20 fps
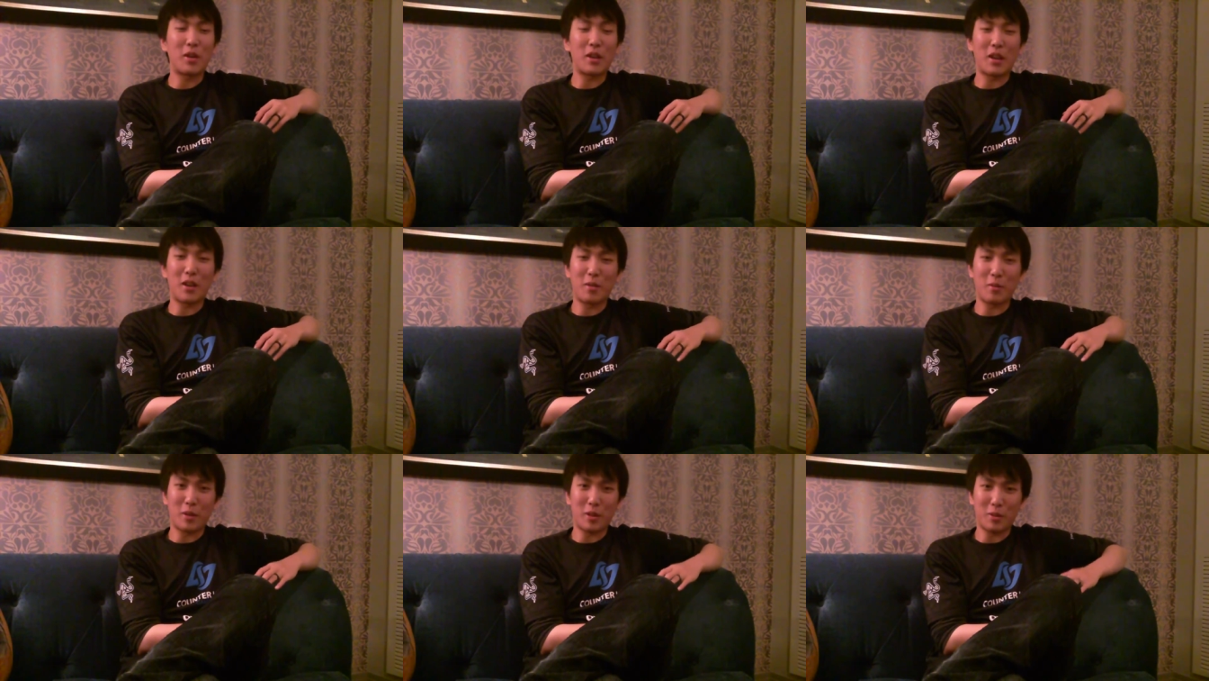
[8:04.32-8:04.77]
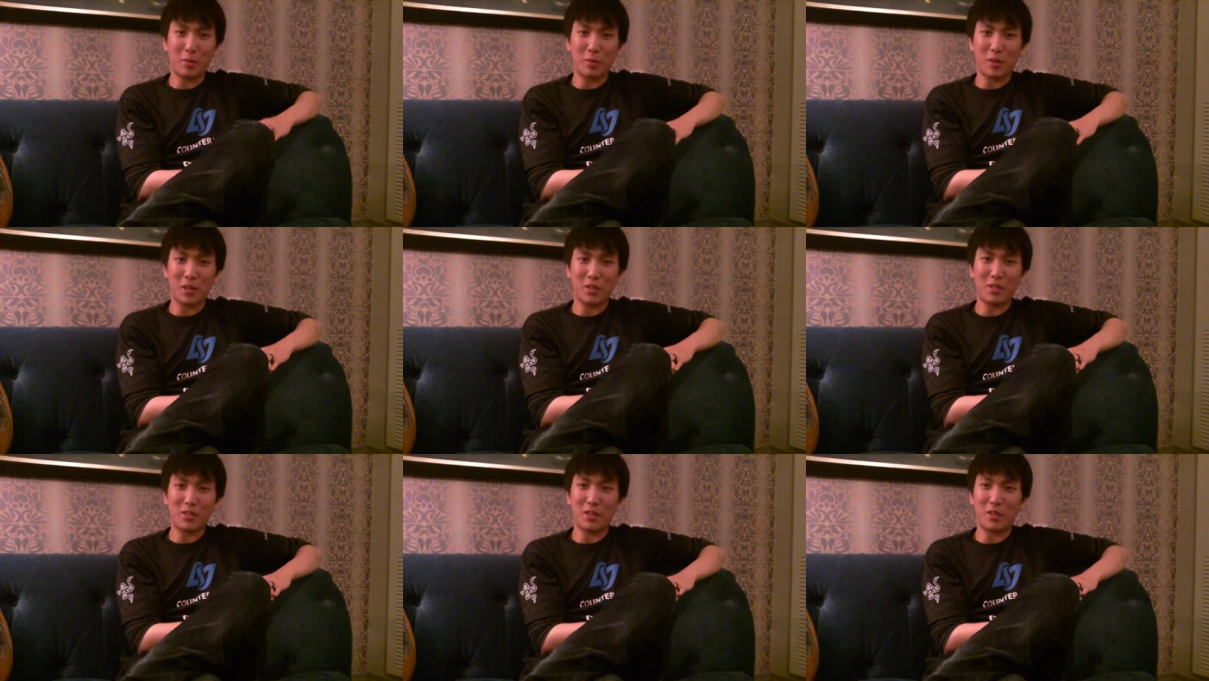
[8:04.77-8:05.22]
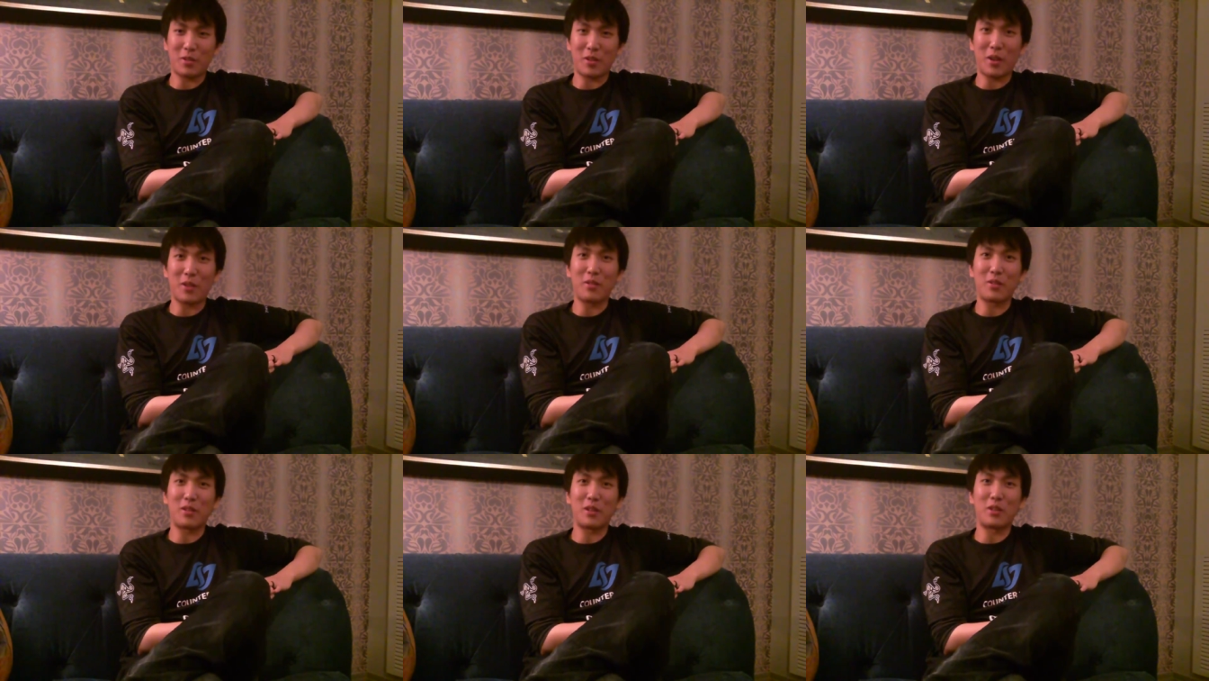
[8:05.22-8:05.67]
how to make the best out of
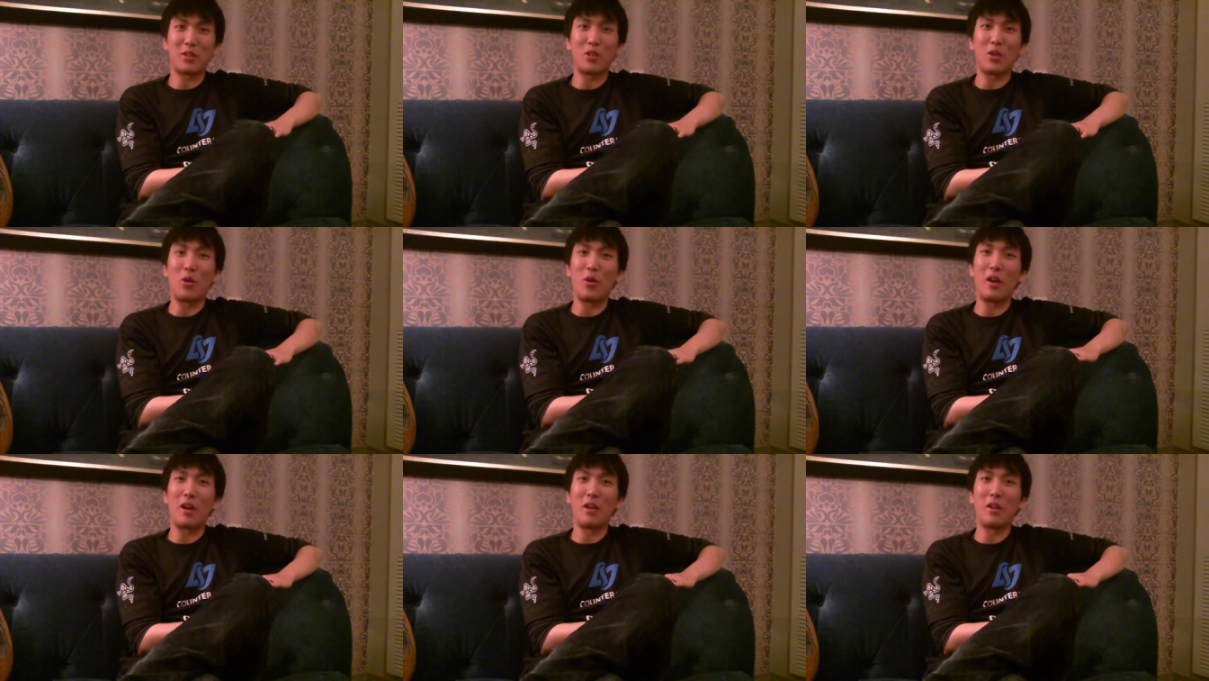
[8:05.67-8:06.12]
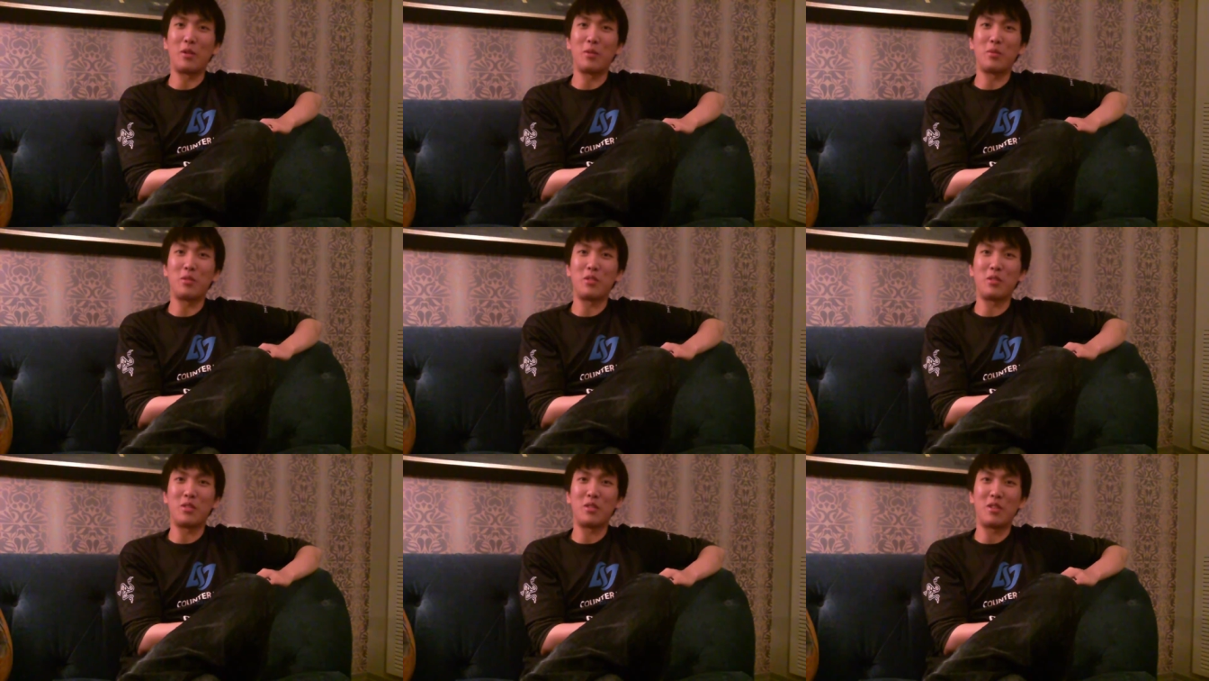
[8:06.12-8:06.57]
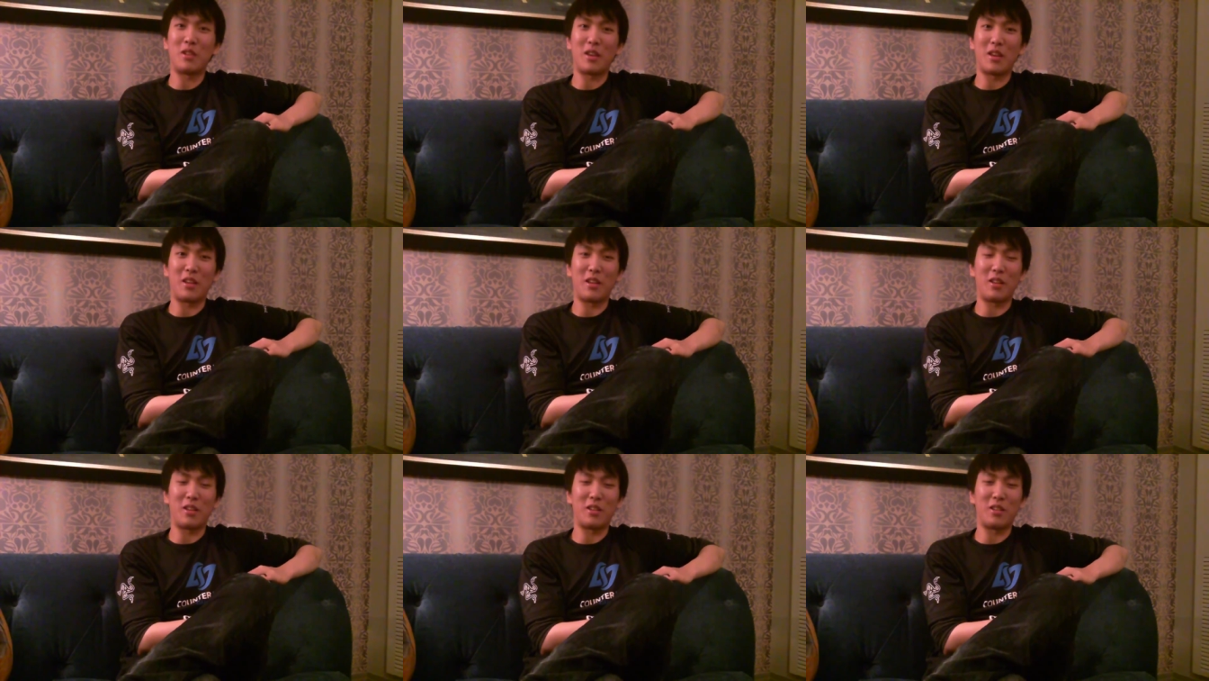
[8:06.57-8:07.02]
having like no items,
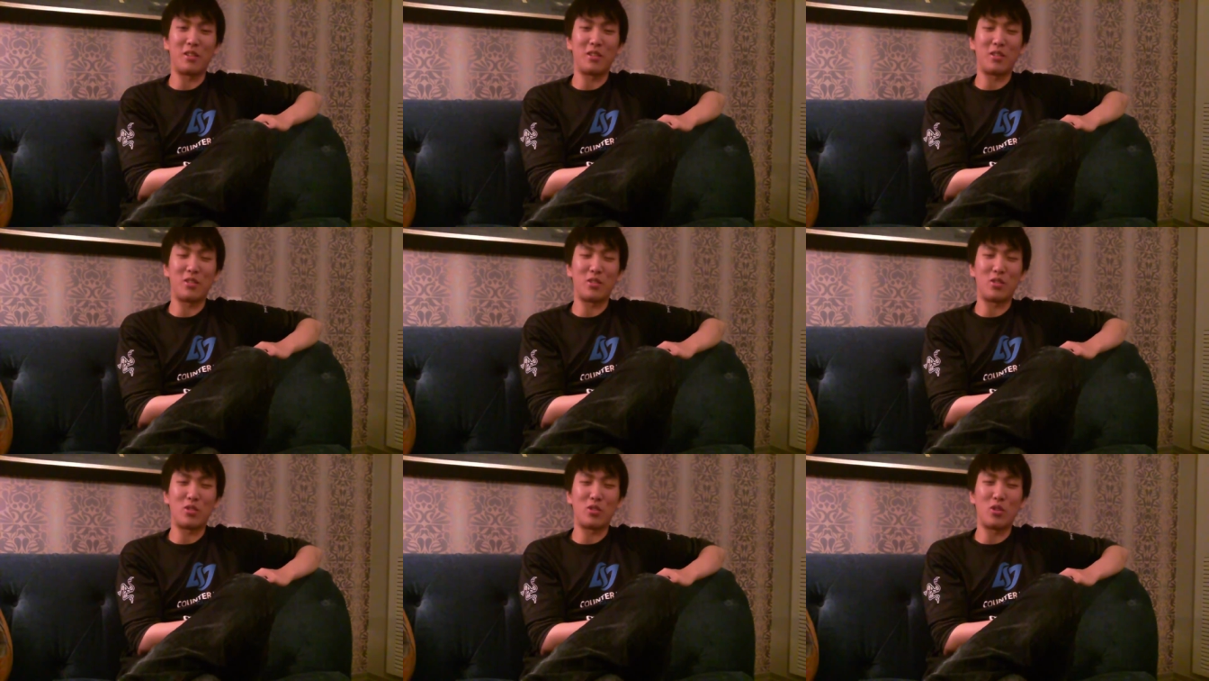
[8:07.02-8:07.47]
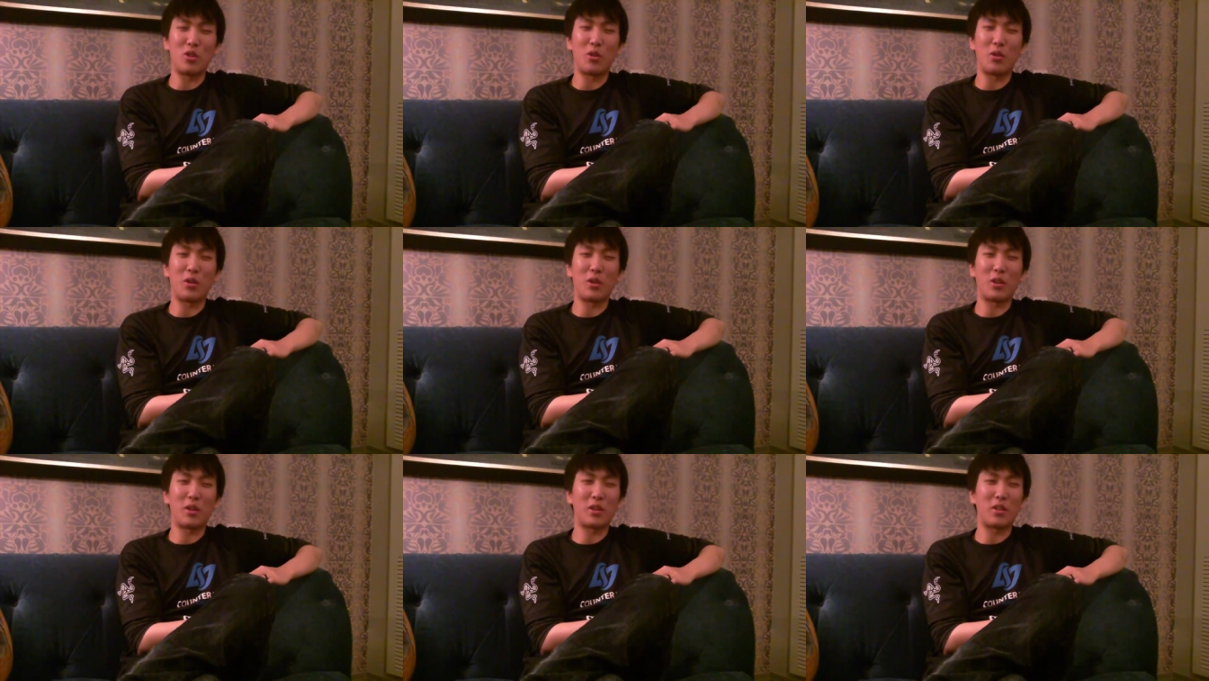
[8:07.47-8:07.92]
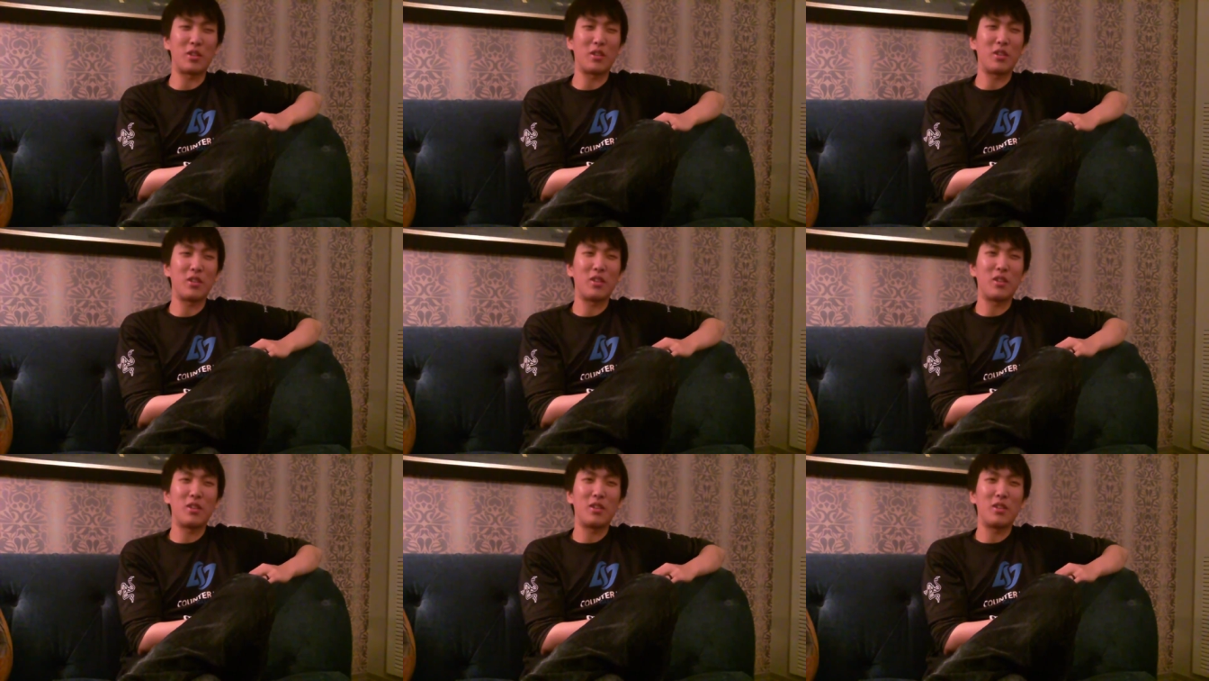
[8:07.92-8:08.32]
and knowing